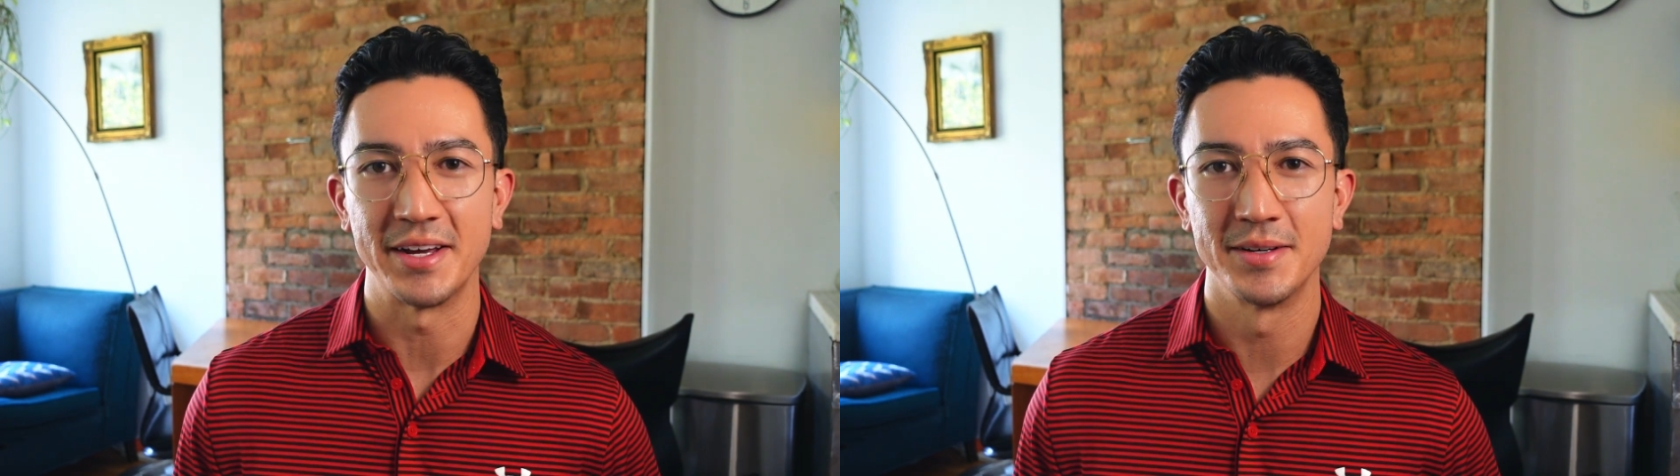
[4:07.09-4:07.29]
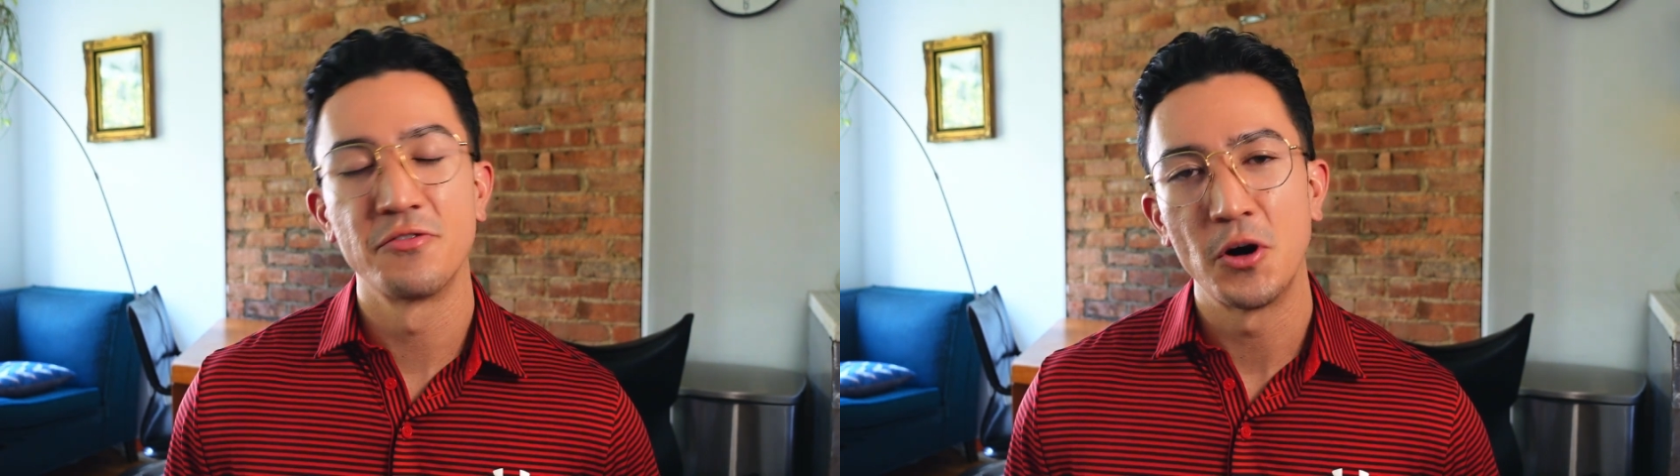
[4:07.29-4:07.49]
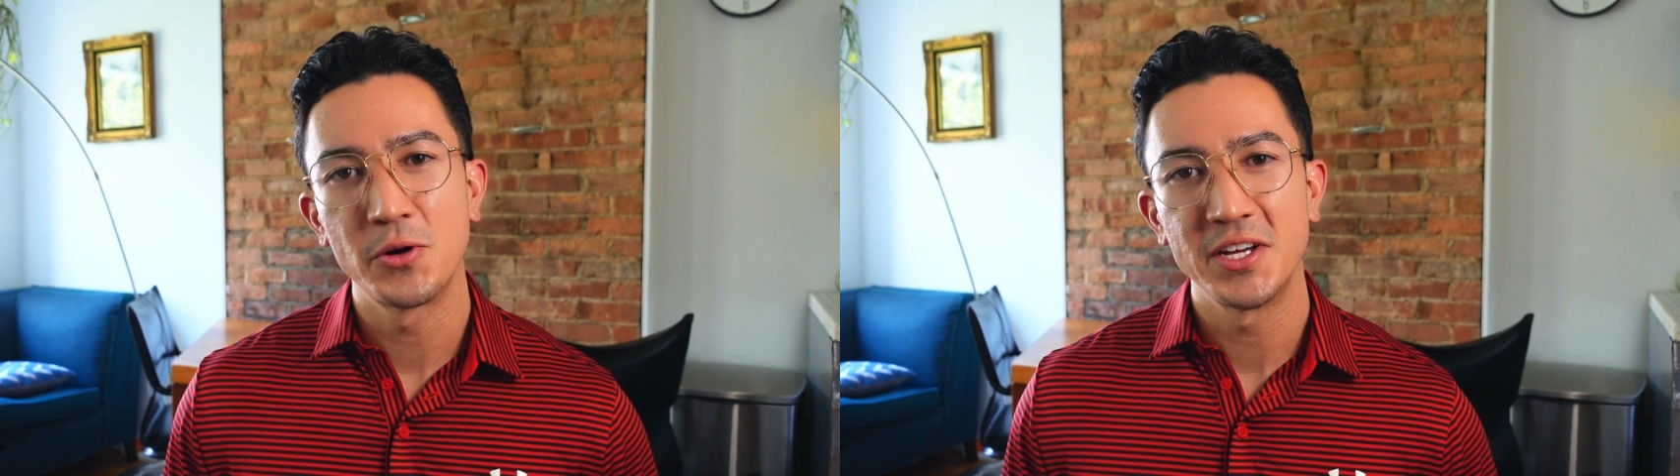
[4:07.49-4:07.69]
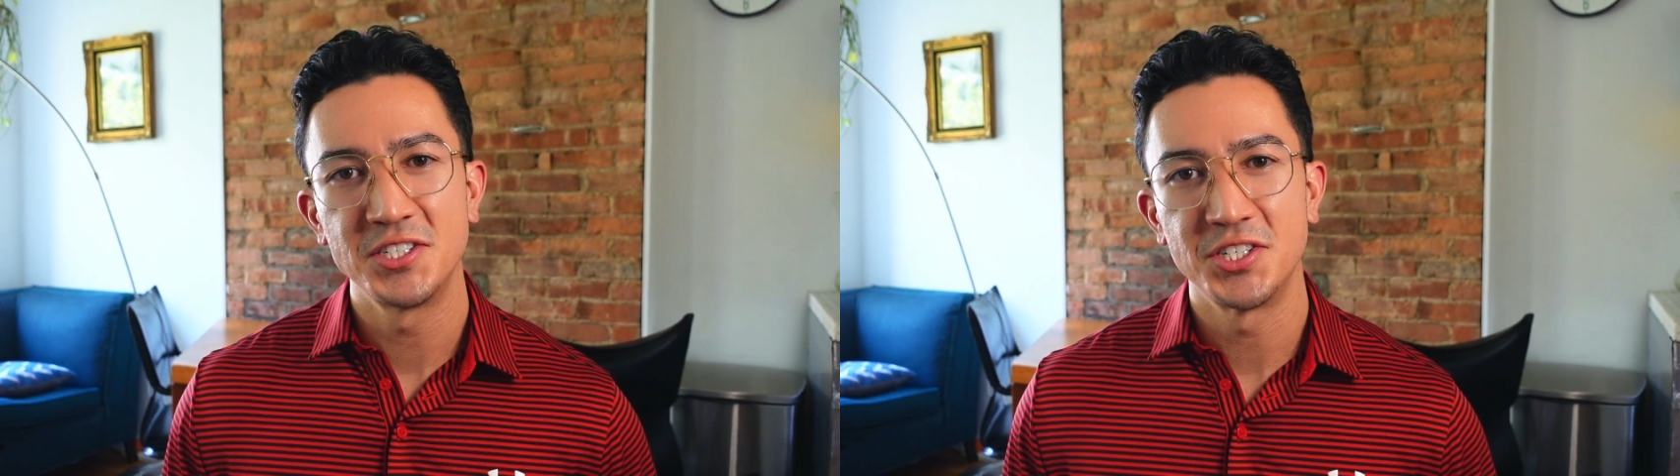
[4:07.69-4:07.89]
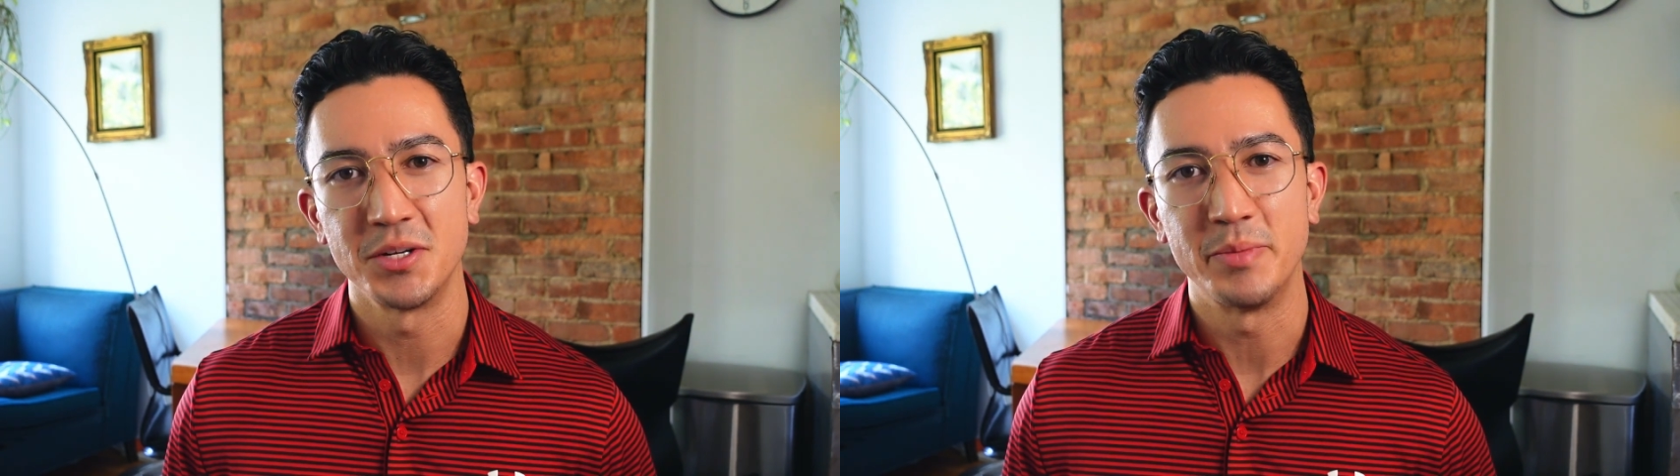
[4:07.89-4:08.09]
Your
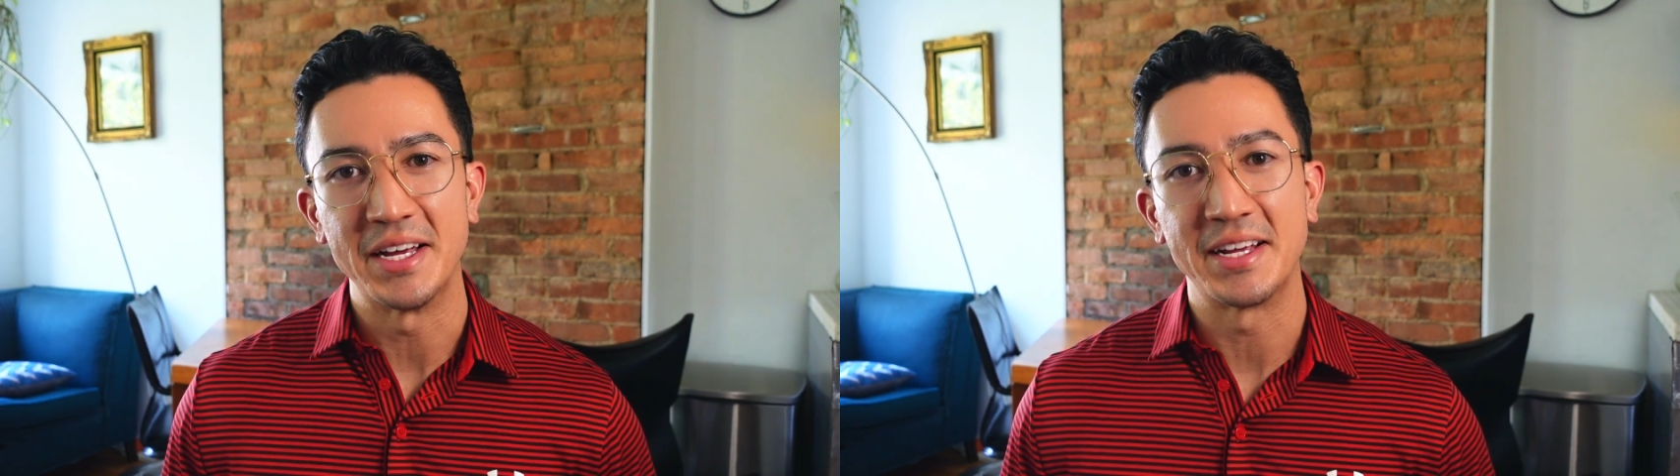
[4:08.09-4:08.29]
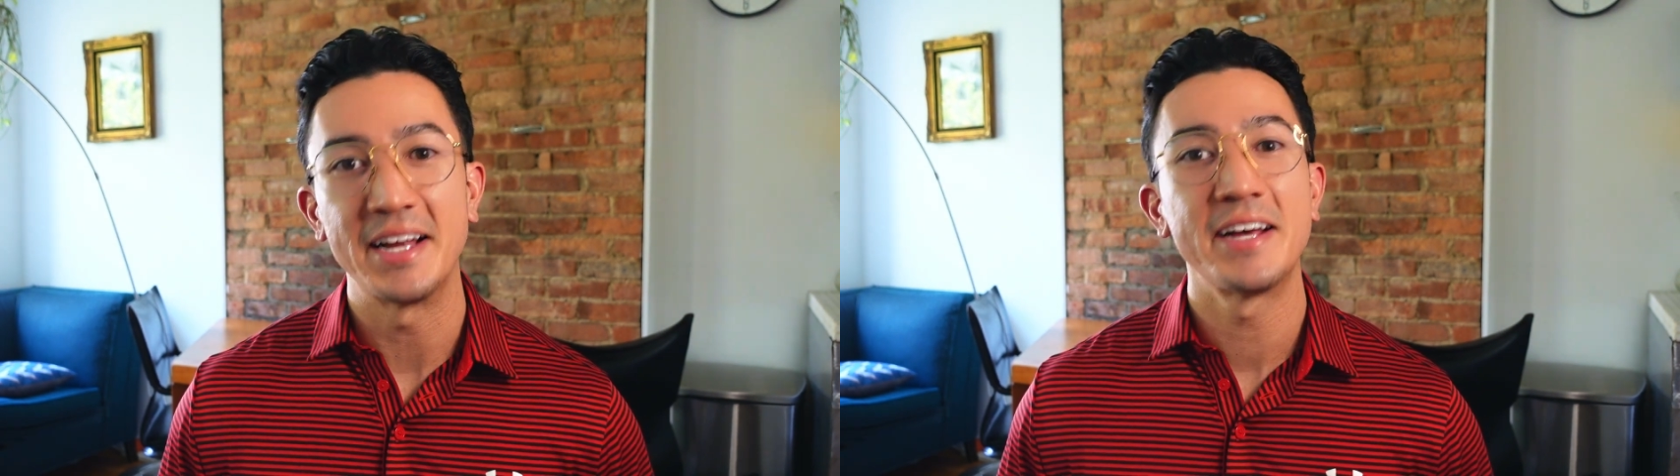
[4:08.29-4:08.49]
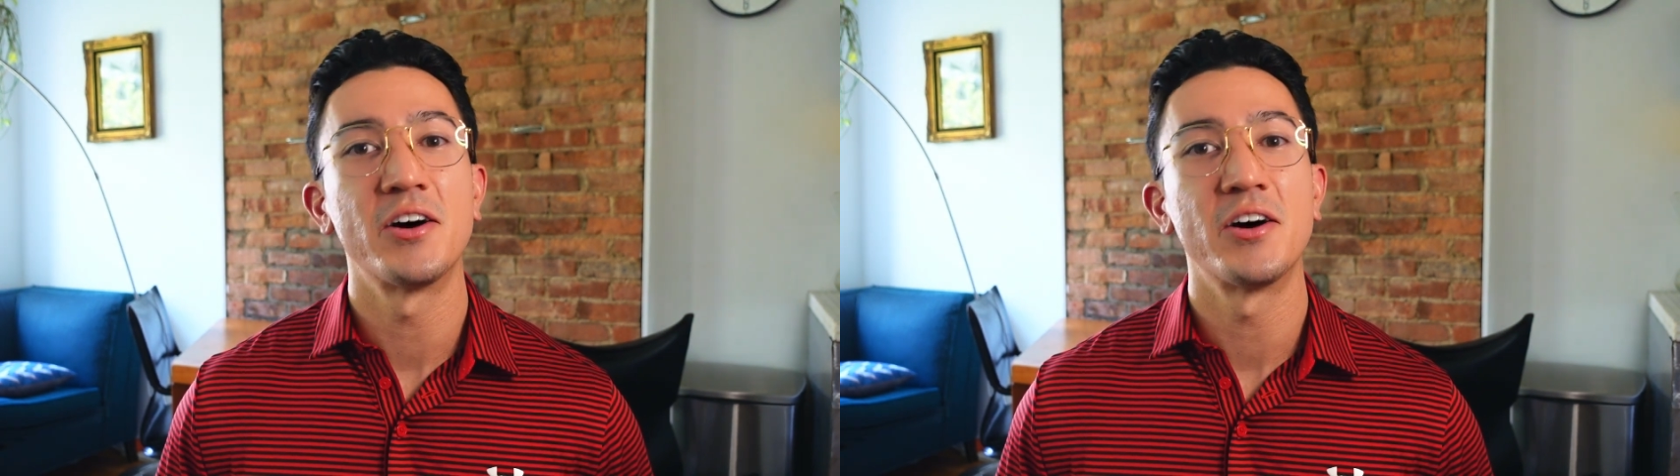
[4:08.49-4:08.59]
focus should be getting